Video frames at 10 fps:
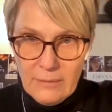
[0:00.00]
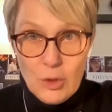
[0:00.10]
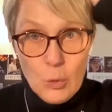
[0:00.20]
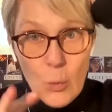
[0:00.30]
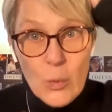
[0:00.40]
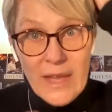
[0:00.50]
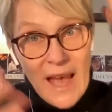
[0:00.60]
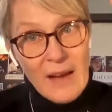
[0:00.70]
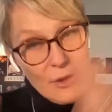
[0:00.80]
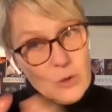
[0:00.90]
But we
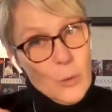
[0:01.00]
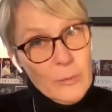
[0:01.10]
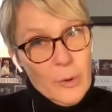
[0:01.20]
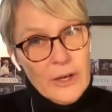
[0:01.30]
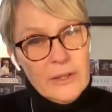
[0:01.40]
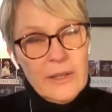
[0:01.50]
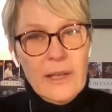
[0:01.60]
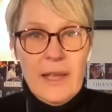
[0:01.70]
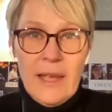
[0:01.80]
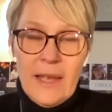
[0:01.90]
have on one part,
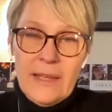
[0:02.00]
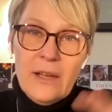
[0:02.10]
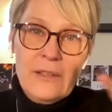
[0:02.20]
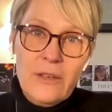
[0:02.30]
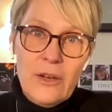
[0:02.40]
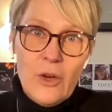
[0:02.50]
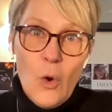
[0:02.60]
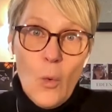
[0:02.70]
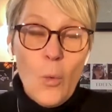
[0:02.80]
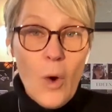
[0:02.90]
and on the
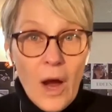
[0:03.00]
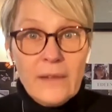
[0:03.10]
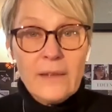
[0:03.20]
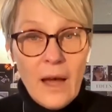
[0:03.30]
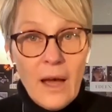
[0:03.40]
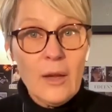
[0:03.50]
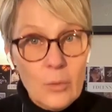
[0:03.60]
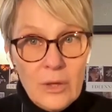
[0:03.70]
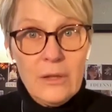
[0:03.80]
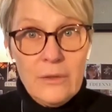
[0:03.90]
other, what I
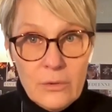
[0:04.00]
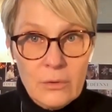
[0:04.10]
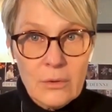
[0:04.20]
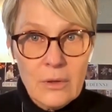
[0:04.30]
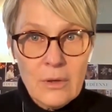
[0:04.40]
will do